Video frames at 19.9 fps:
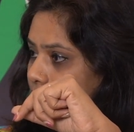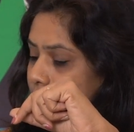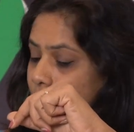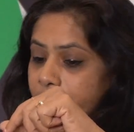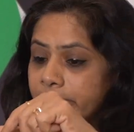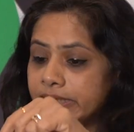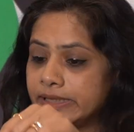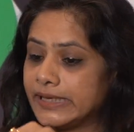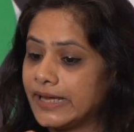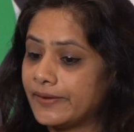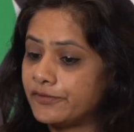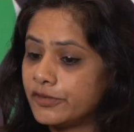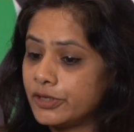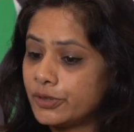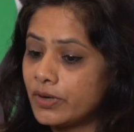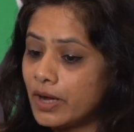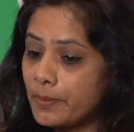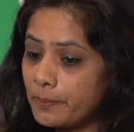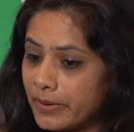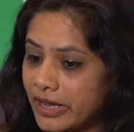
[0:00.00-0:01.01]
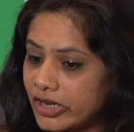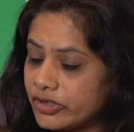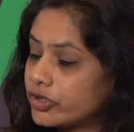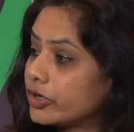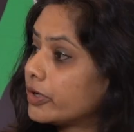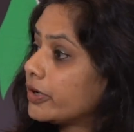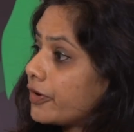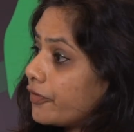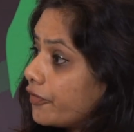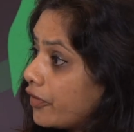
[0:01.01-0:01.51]
So it gives you a
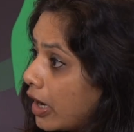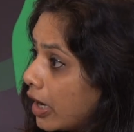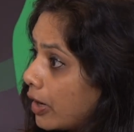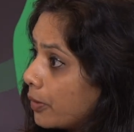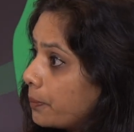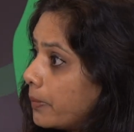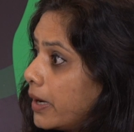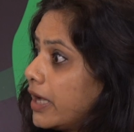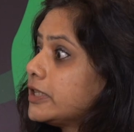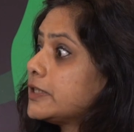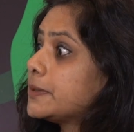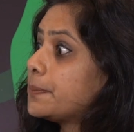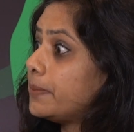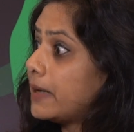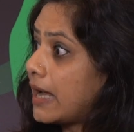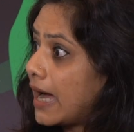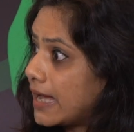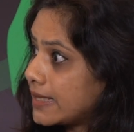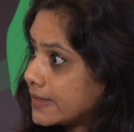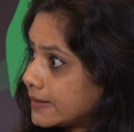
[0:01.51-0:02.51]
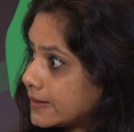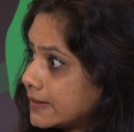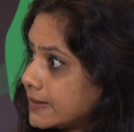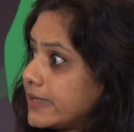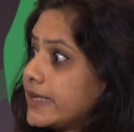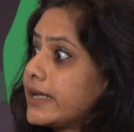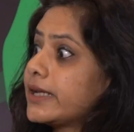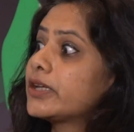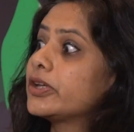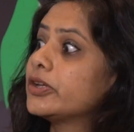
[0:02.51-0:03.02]
measure of how much
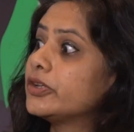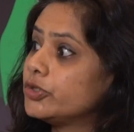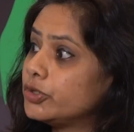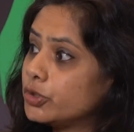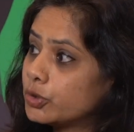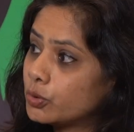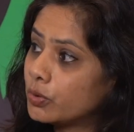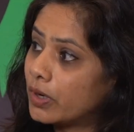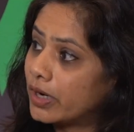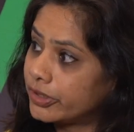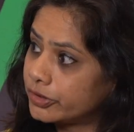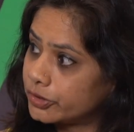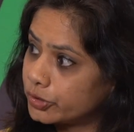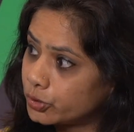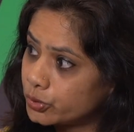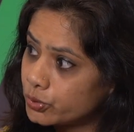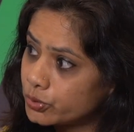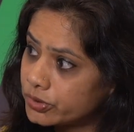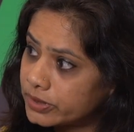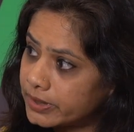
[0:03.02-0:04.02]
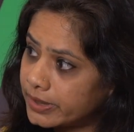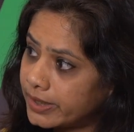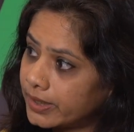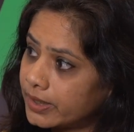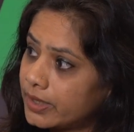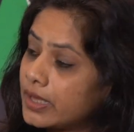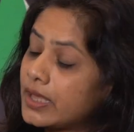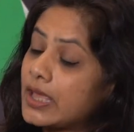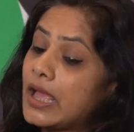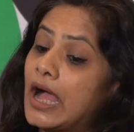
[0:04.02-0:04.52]
plastic okay. you are using,
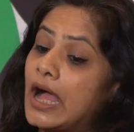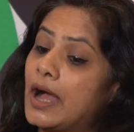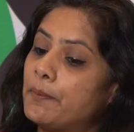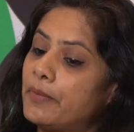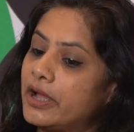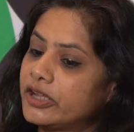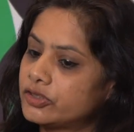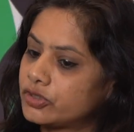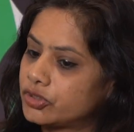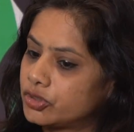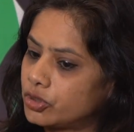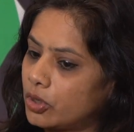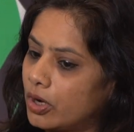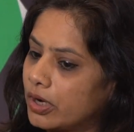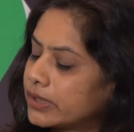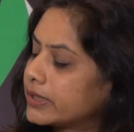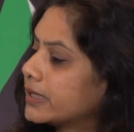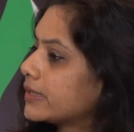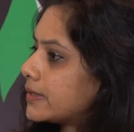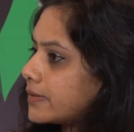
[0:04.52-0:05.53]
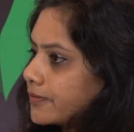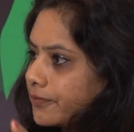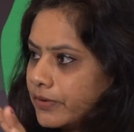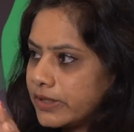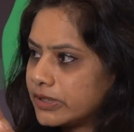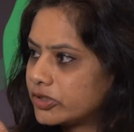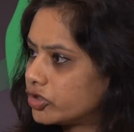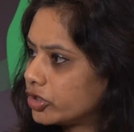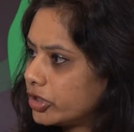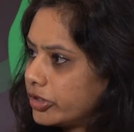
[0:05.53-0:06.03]
right. how much chocolates.
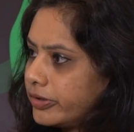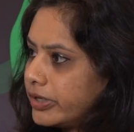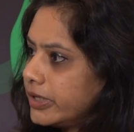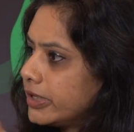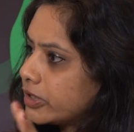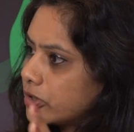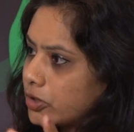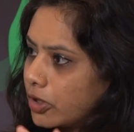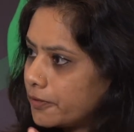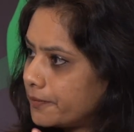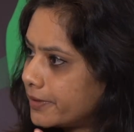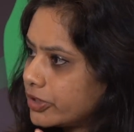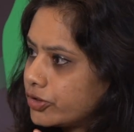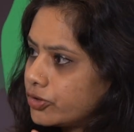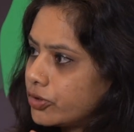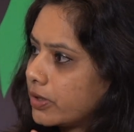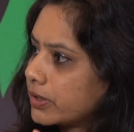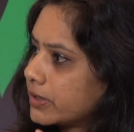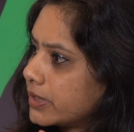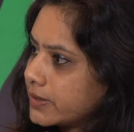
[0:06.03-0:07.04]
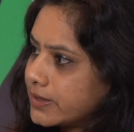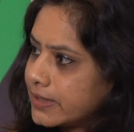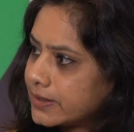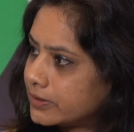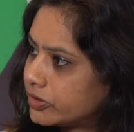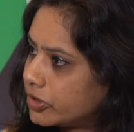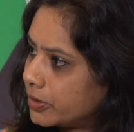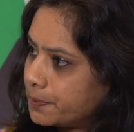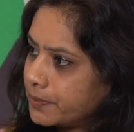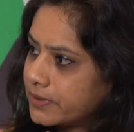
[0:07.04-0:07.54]
With children, yeah. it's always chocolates and
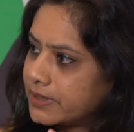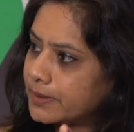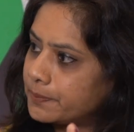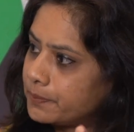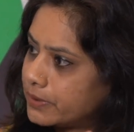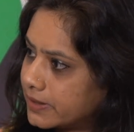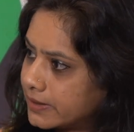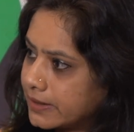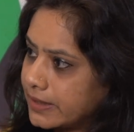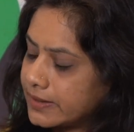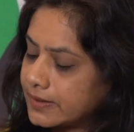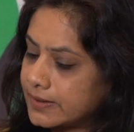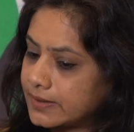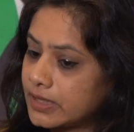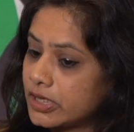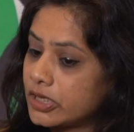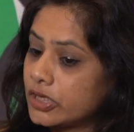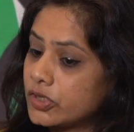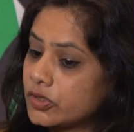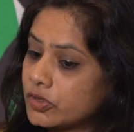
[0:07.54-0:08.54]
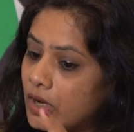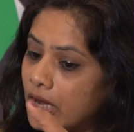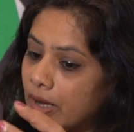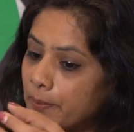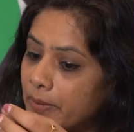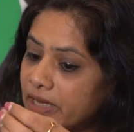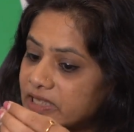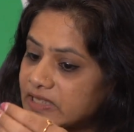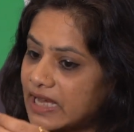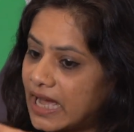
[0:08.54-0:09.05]
yeah. chips and biscuits. Yeah. So how
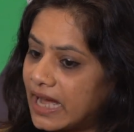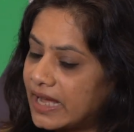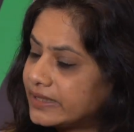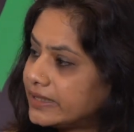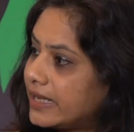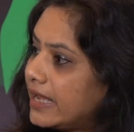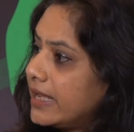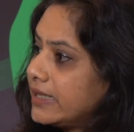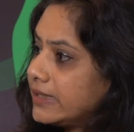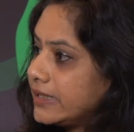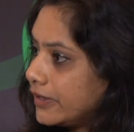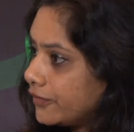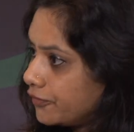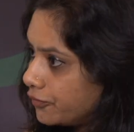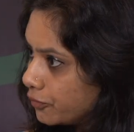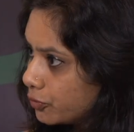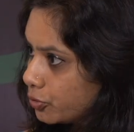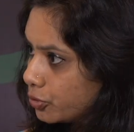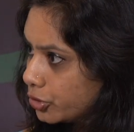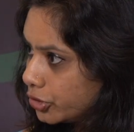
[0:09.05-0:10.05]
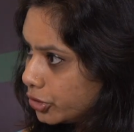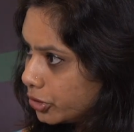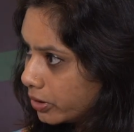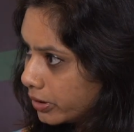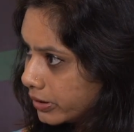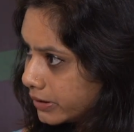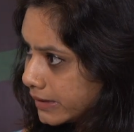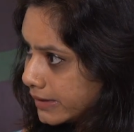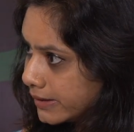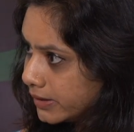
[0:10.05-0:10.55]
much unhealthy food
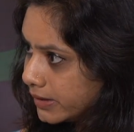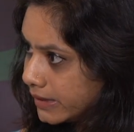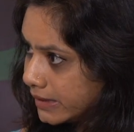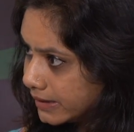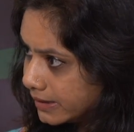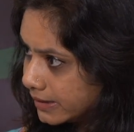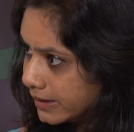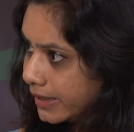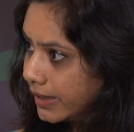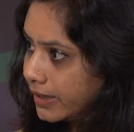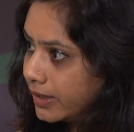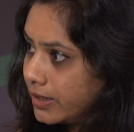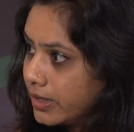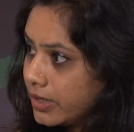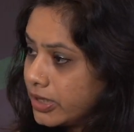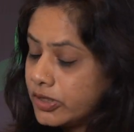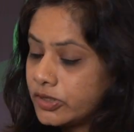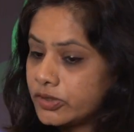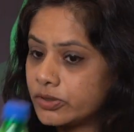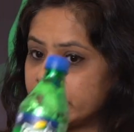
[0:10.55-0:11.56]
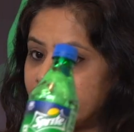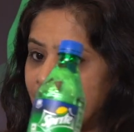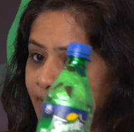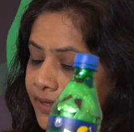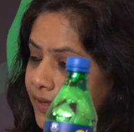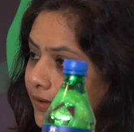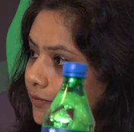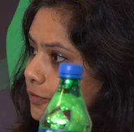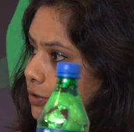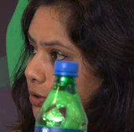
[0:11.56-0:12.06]
you're eating. Right. So
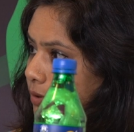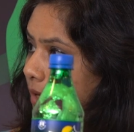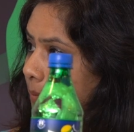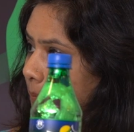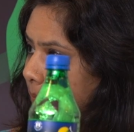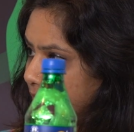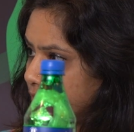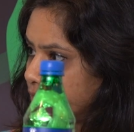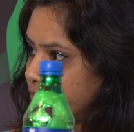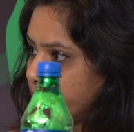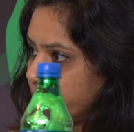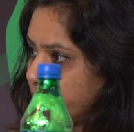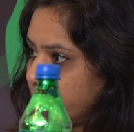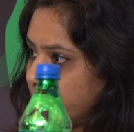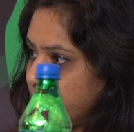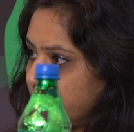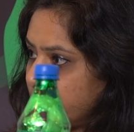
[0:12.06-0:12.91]
that gives you a measure.